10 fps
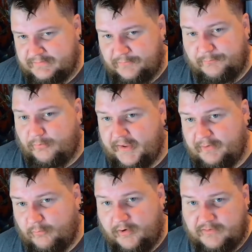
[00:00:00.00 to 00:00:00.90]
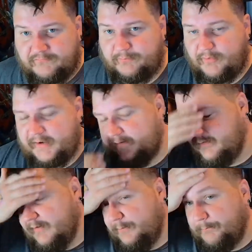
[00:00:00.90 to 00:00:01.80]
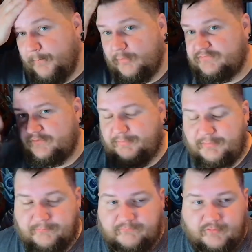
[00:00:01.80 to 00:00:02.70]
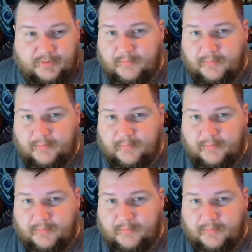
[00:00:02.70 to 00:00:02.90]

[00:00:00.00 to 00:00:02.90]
You've played one, you've played most of them for